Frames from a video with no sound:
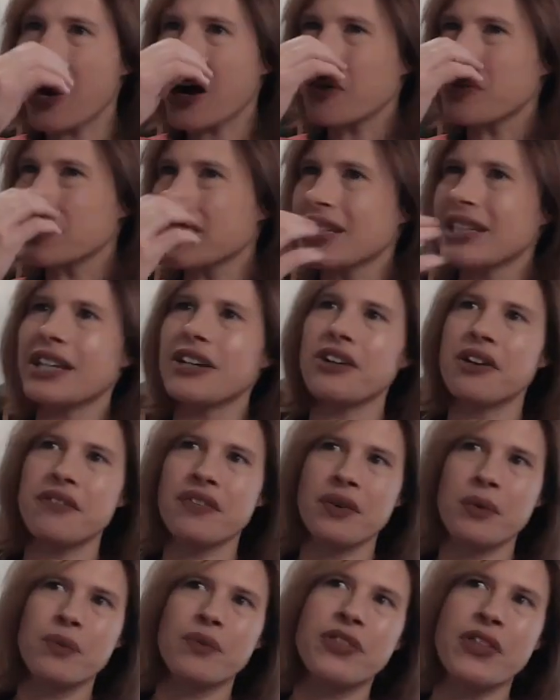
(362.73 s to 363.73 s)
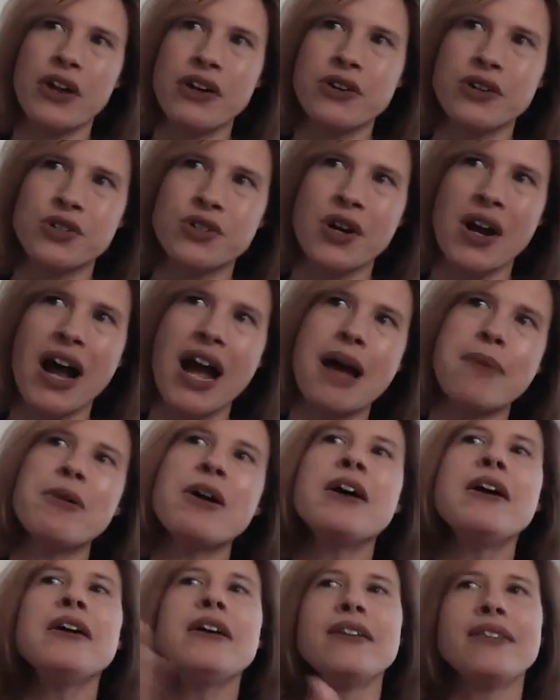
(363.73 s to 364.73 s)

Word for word: Hak was the leader of the Thunder tribe,